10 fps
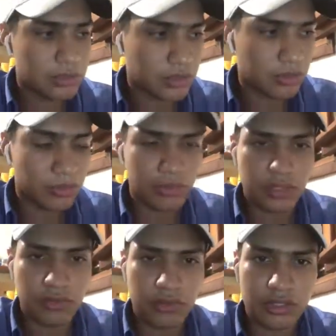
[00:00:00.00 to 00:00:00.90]
So
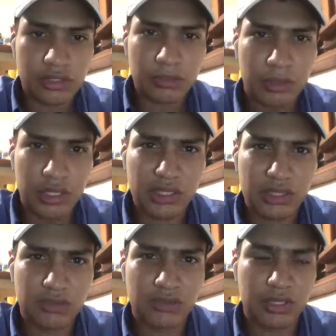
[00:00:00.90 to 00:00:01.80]
the first
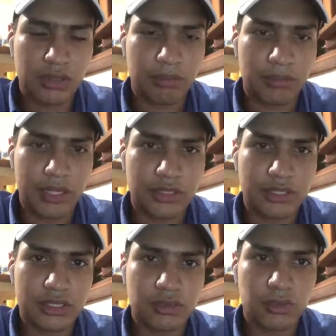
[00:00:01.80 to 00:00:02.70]
part of the
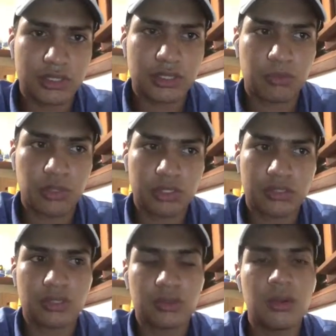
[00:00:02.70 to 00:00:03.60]
plagiarism workshop was
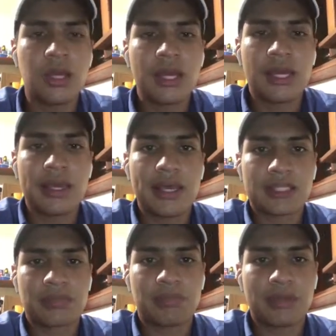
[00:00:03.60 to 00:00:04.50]
to
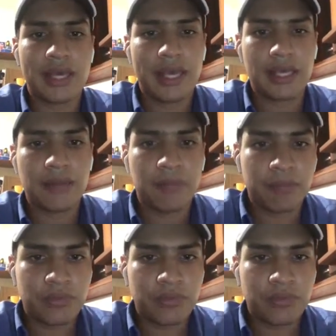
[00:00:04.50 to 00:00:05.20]
explain